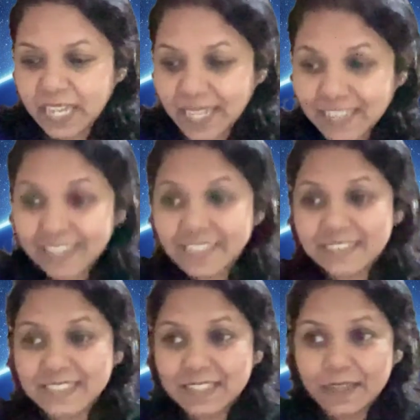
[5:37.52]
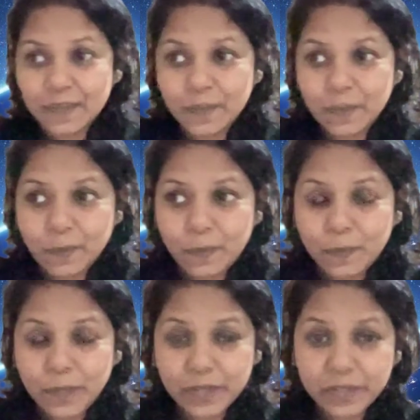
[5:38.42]
And then
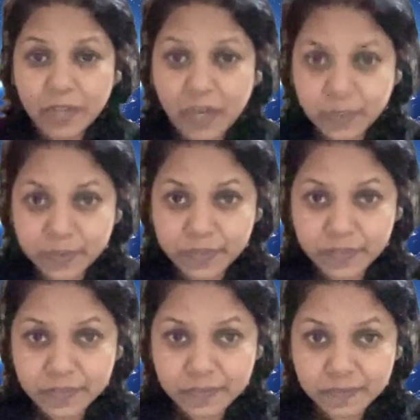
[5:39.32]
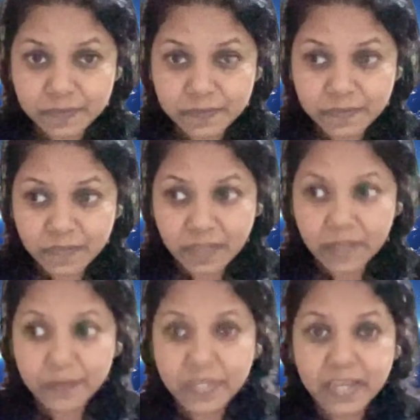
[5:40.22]
we are in a house,
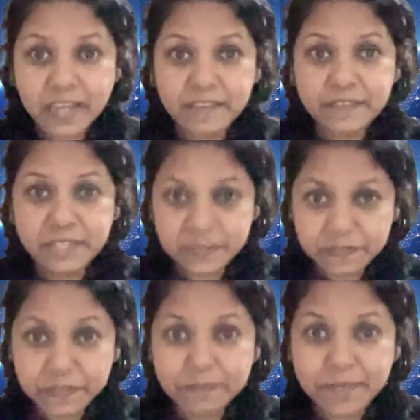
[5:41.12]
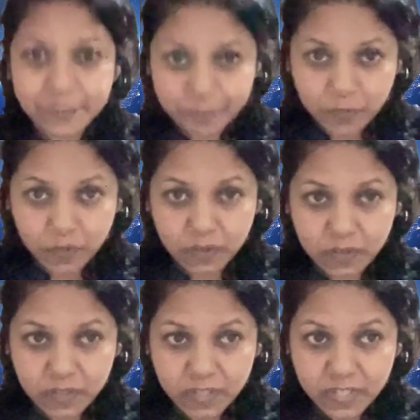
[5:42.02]
and we have different people
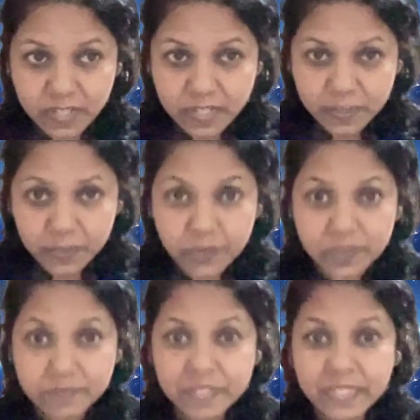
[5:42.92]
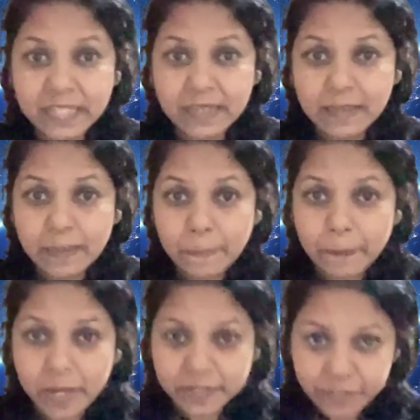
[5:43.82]
rhythming
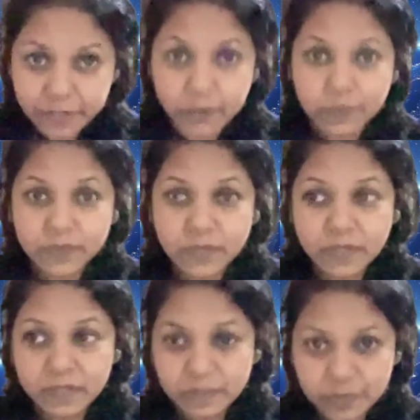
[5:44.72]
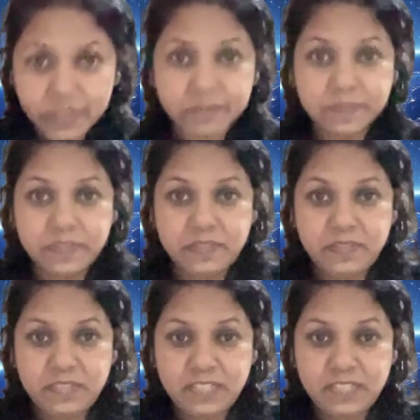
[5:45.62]
by their own rhythms.